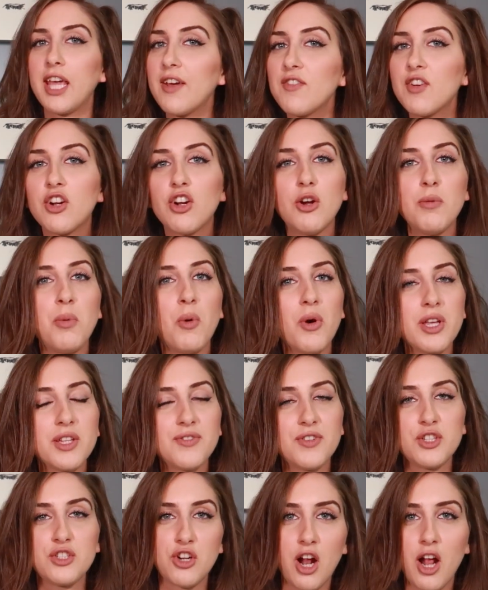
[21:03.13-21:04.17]
Give a girl points
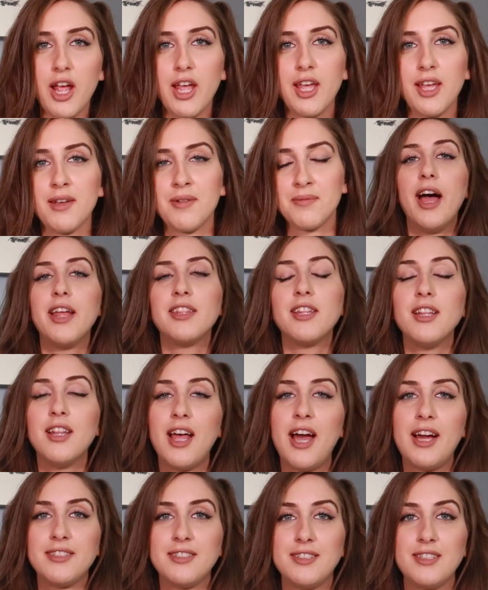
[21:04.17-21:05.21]
for trying. And the
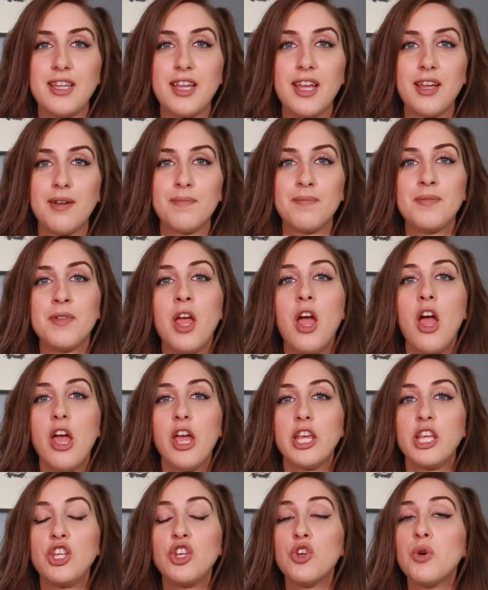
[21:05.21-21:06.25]
last thing,
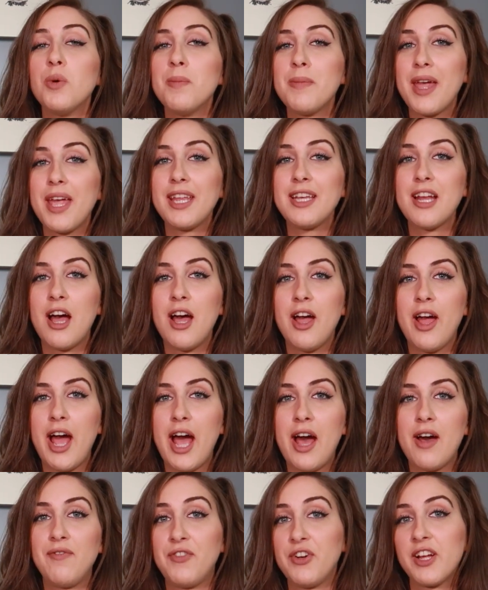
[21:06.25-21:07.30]
you may not
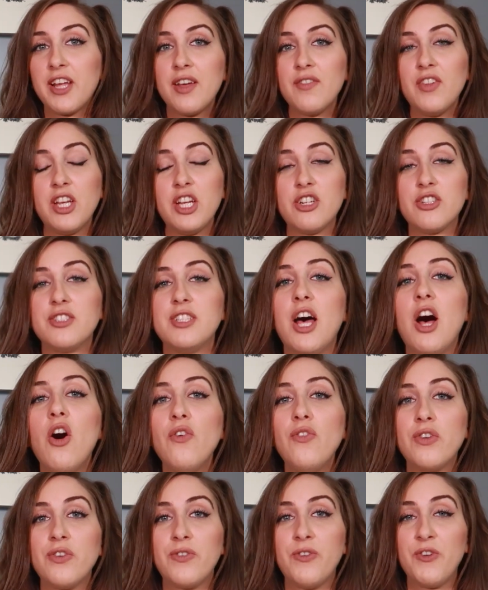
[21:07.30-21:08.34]
have forgiven
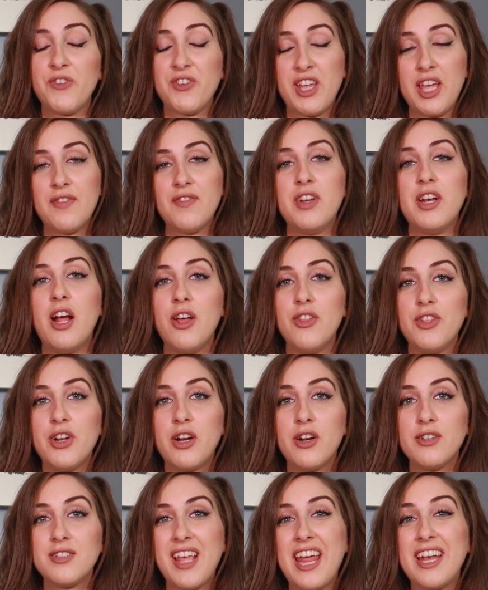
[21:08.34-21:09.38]
yourself or forgiven
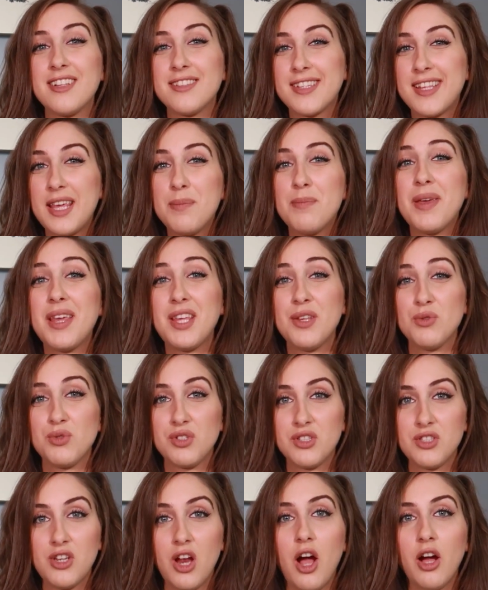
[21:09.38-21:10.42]
others, and it's keeping you
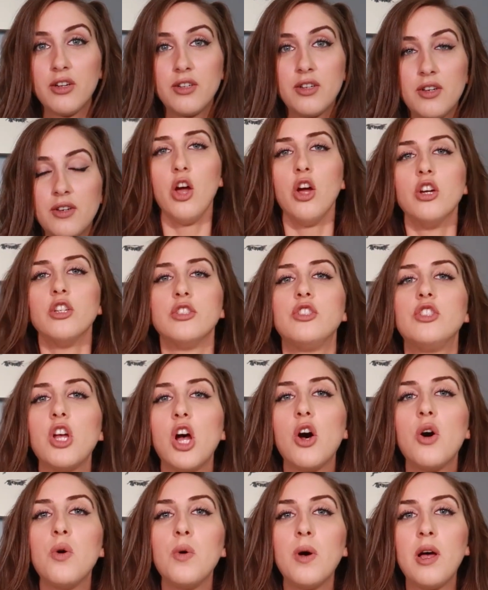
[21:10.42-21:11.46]
stuck.
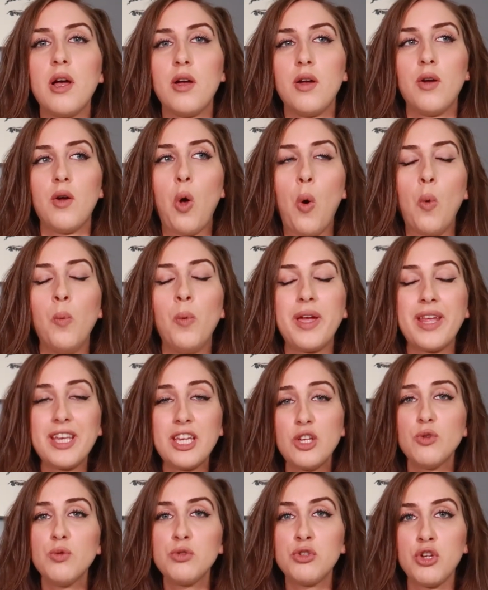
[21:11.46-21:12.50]
So
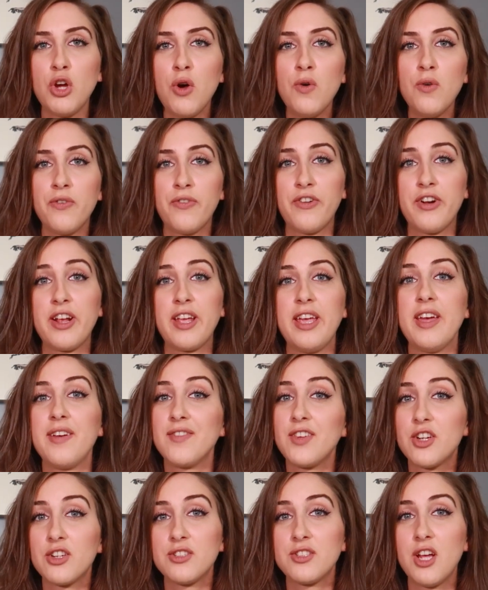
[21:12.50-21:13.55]
when you don't
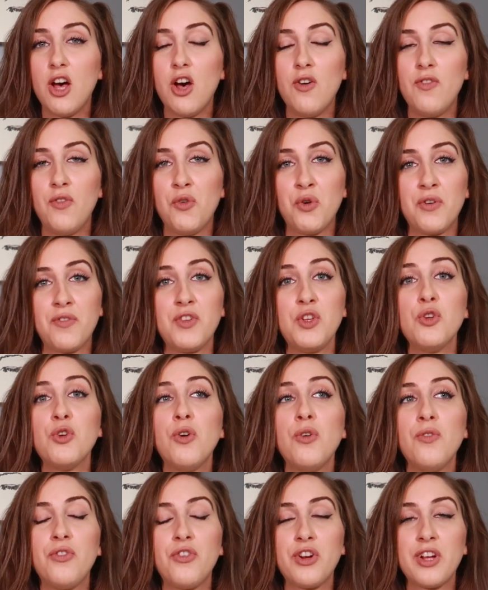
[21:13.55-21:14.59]
forgive yourself, or if you
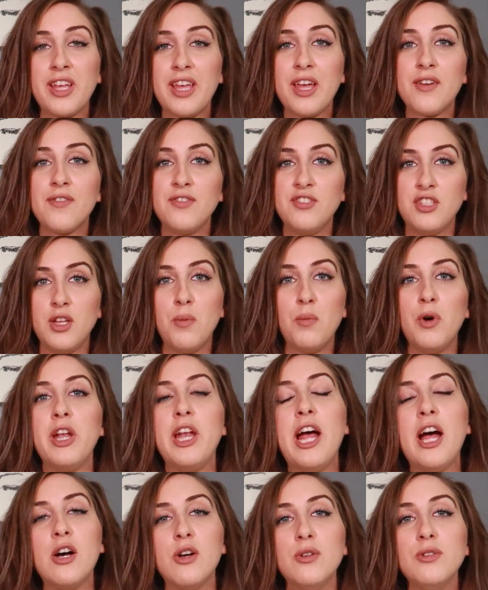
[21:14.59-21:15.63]
don't forgive
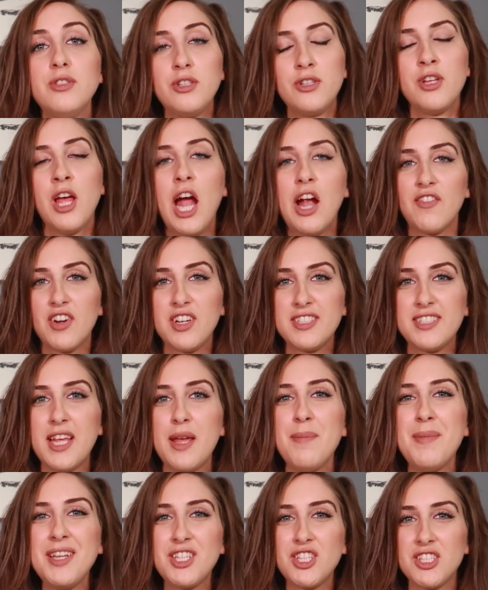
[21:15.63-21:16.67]
someone else,
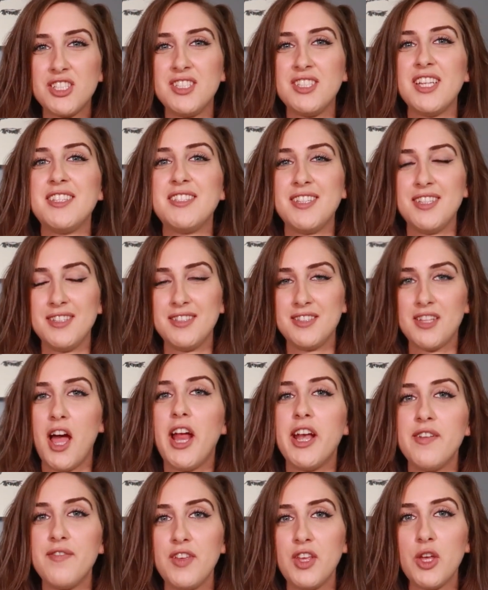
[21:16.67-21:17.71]
resentment just sits
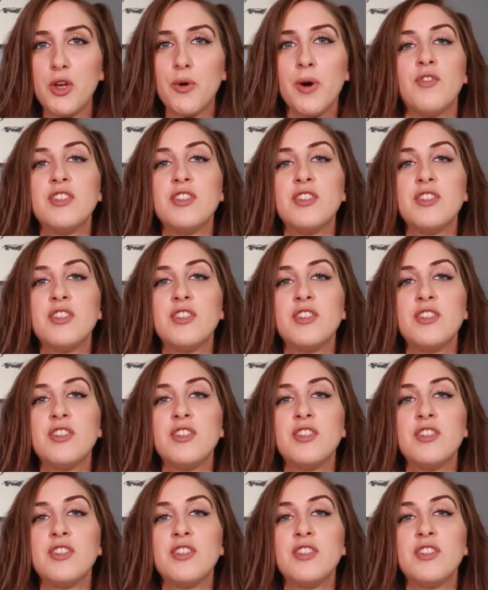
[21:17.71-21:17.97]
inside of you.